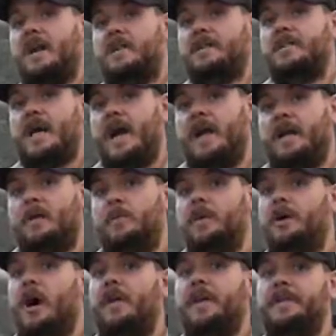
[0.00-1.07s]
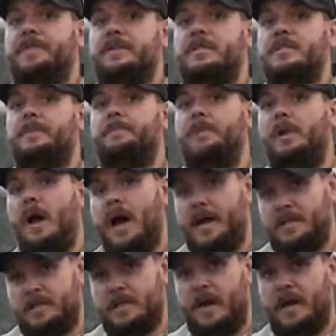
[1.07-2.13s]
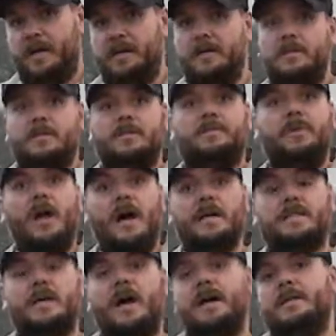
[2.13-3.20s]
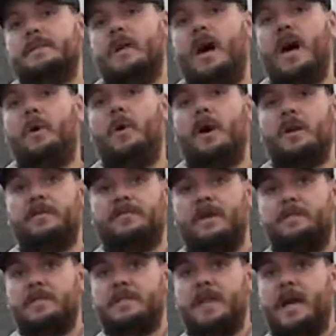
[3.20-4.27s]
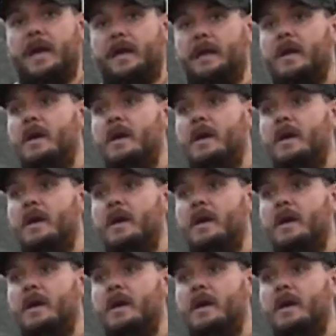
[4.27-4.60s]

of the tank, we call that the supply side. The supply side is the hot water from the tank.